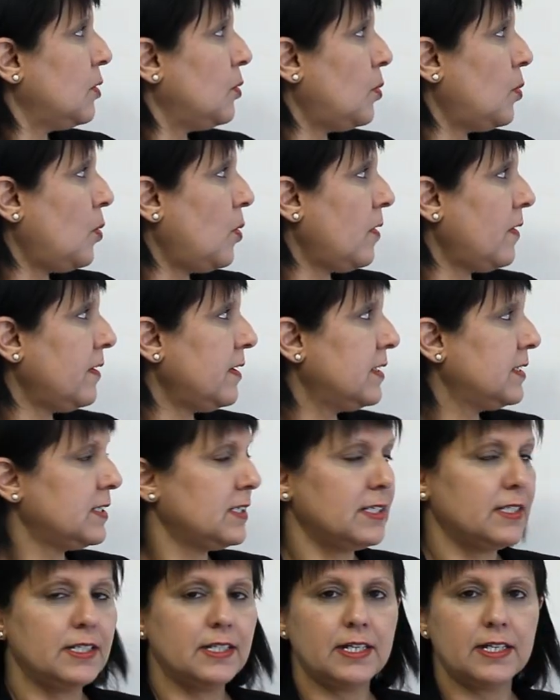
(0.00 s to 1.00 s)
Or,
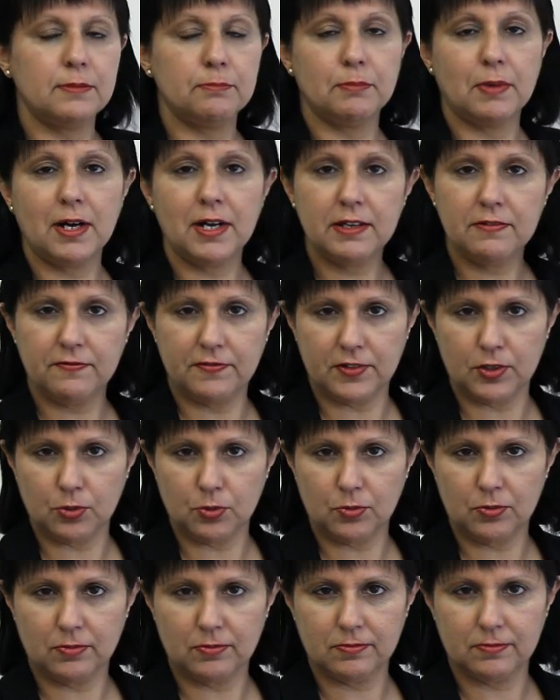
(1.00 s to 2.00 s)
in my
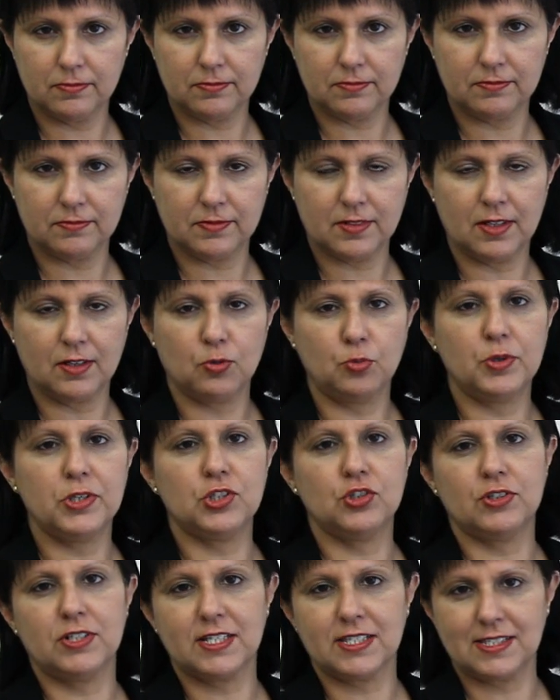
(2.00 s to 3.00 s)
view, we
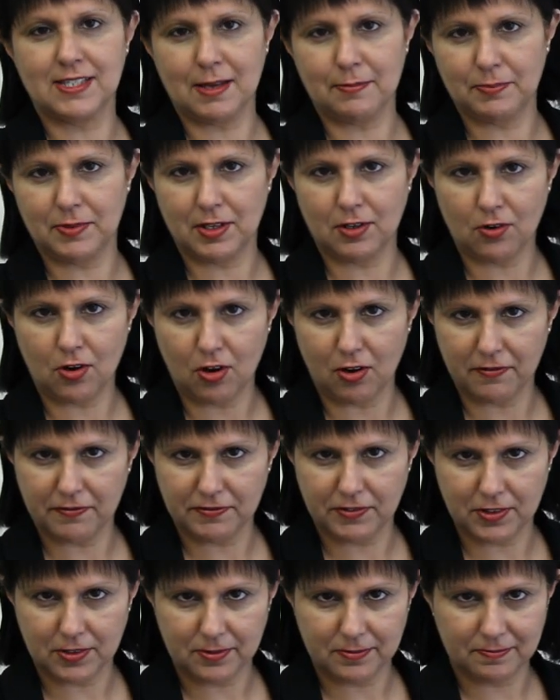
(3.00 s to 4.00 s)
should accept their
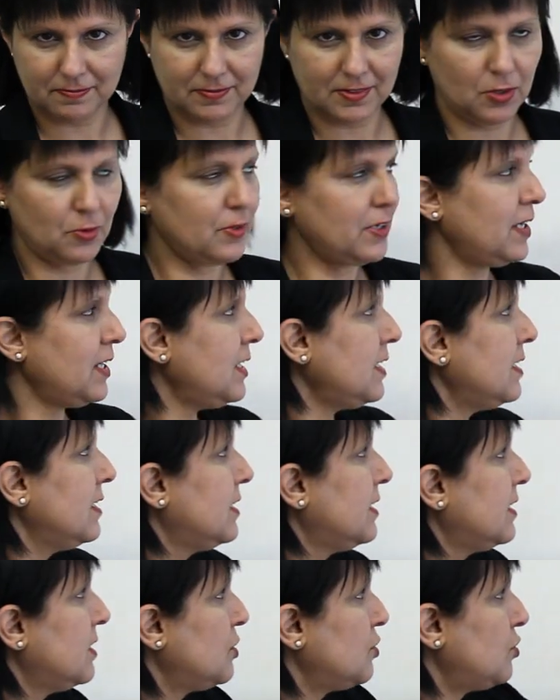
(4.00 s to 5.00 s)
offer. Okay?
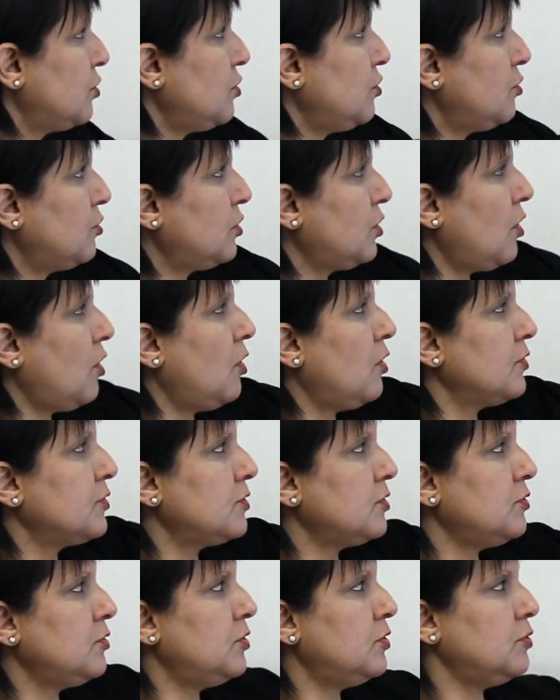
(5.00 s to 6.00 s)
So you could
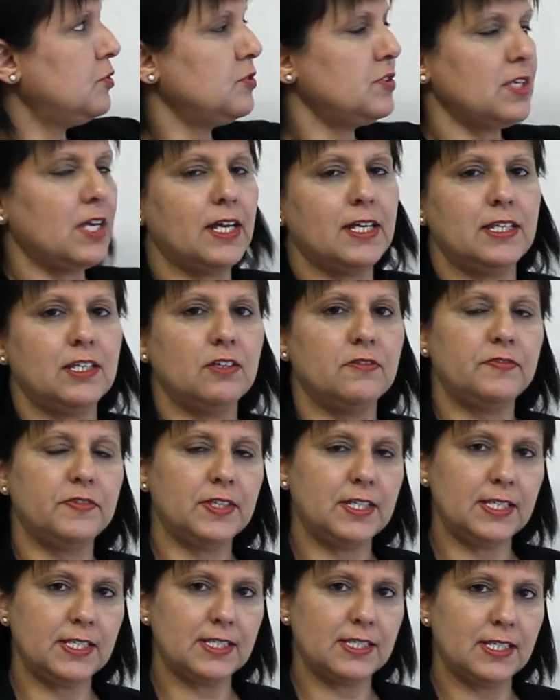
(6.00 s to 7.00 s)
also use any of
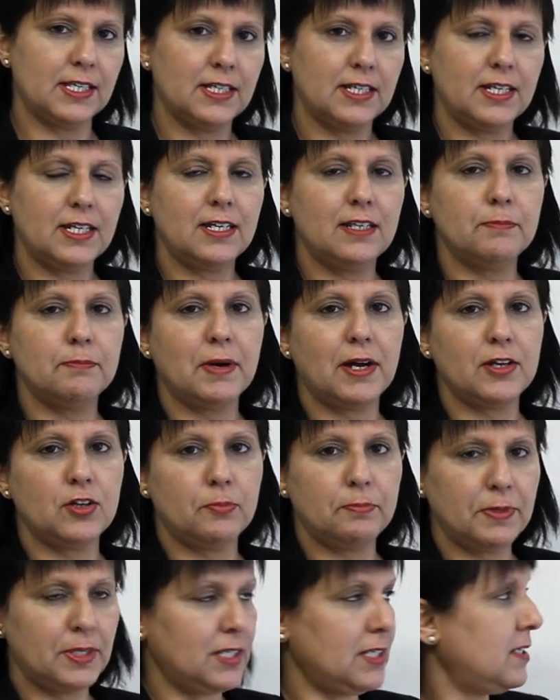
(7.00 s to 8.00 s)
these, in my
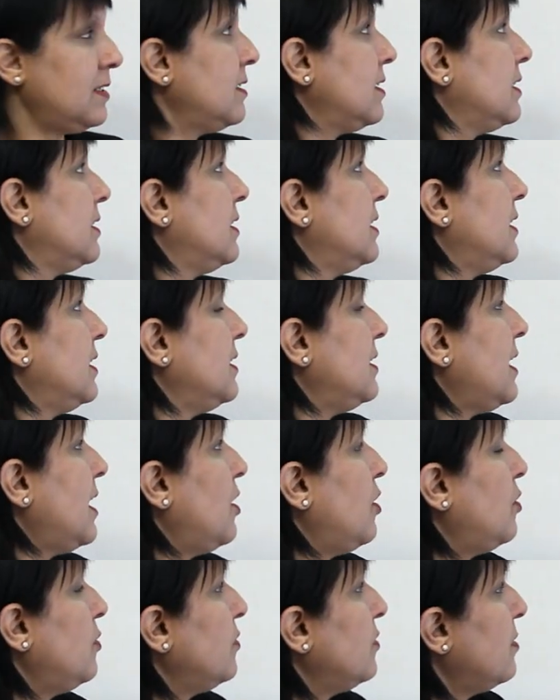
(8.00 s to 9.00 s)
opinion.
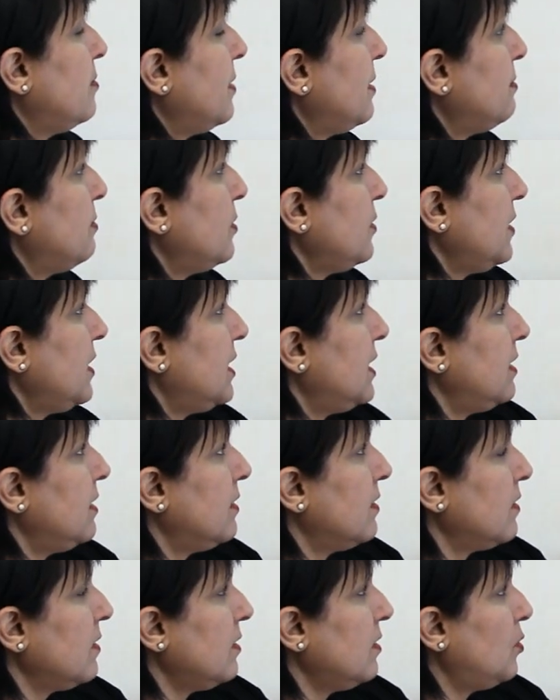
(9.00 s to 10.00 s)
Now, remember
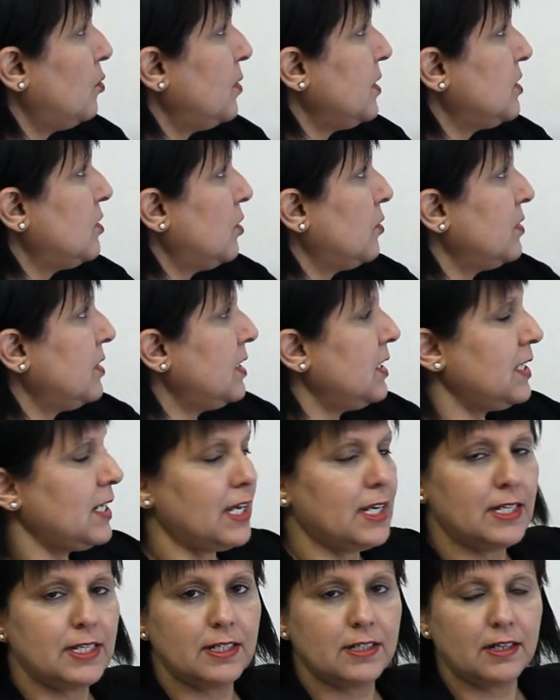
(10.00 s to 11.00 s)
here, we don't need
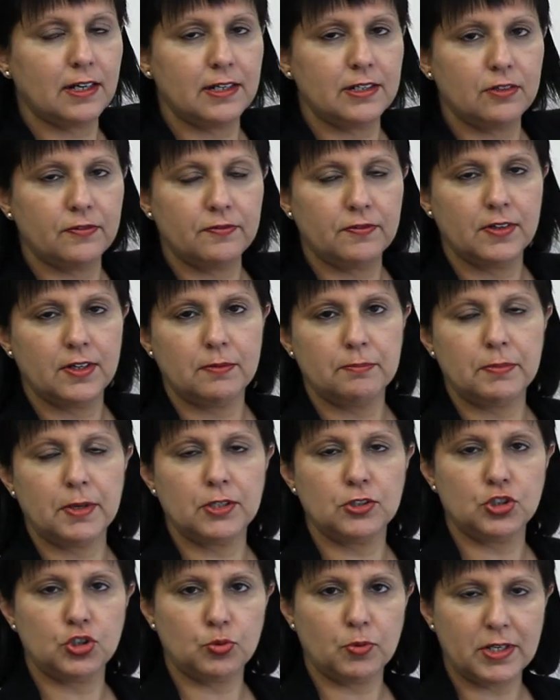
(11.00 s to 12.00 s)
any kind of
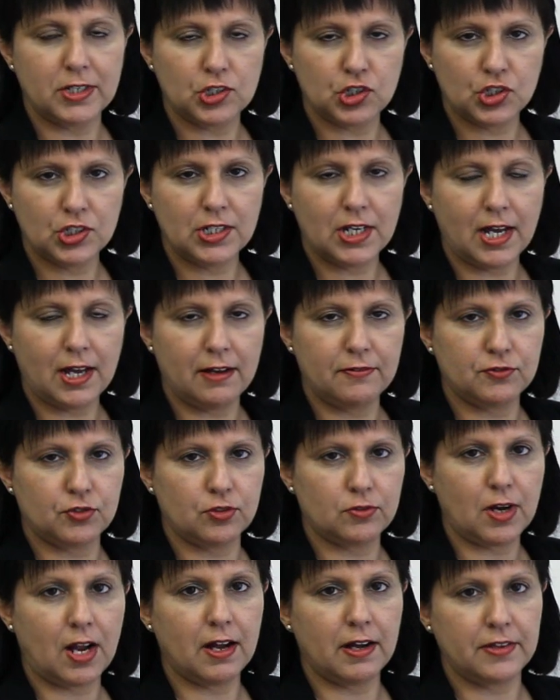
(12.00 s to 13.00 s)
punctuation
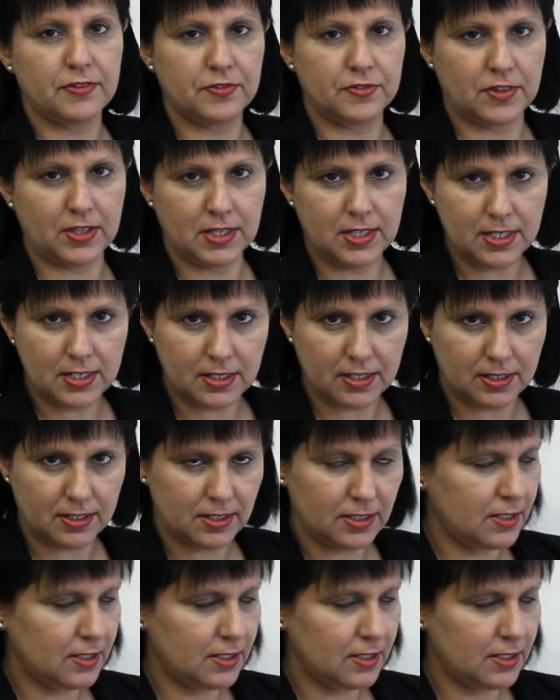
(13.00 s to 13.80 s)
after I think.